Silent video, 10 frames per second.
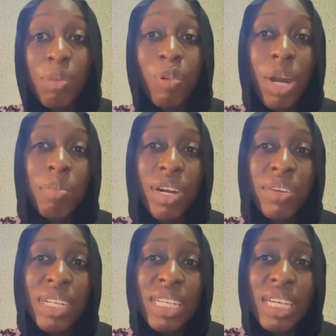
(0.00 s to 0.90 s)

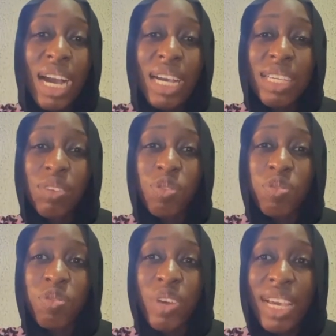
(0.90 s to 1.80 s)
primarily
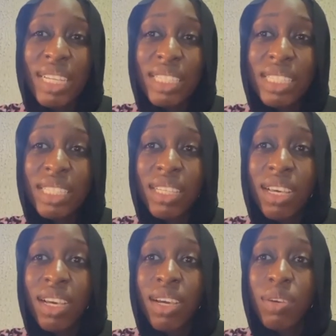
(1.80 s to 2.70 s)
infects
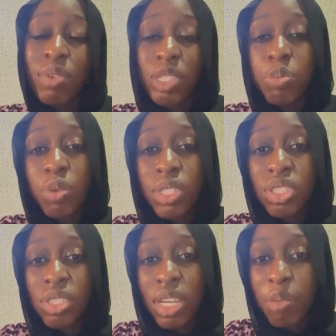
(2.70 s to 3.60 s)

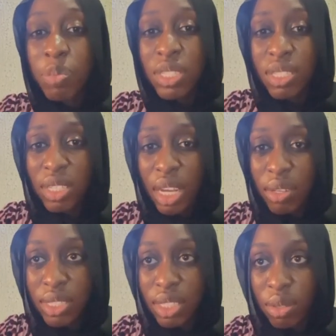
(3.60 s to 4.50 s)
respiratory
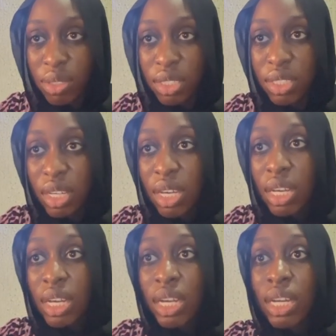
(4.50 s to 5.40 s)
epithelial cells,
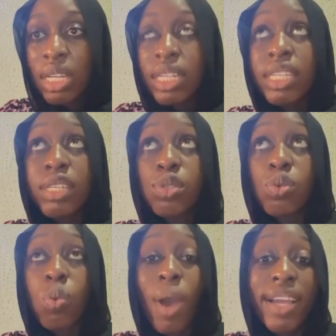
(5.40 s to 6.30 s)
leading
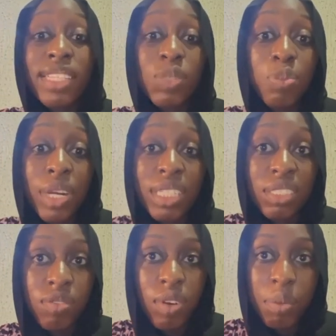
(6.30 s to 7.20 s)
to widespread
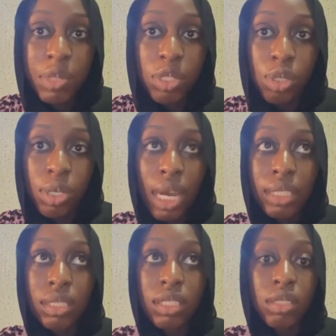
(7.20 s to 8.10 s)
inflammation
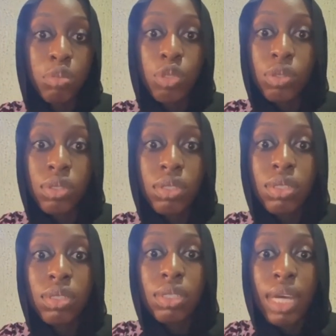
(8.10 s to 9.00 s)
and
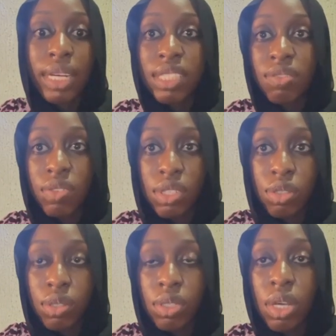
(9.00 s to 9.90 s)
immune
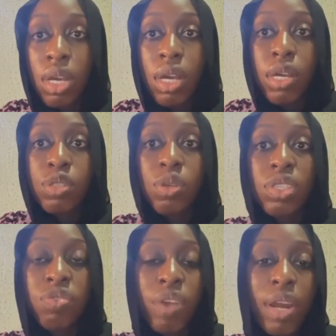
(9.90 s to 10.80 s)
activation. So
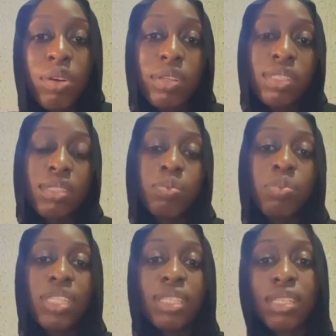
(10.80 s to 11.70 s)
the virus
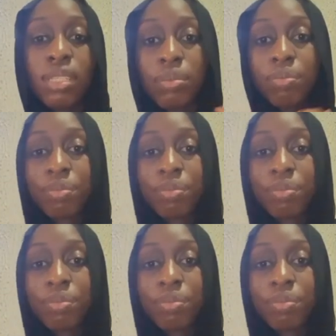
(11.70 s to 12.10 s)
basically,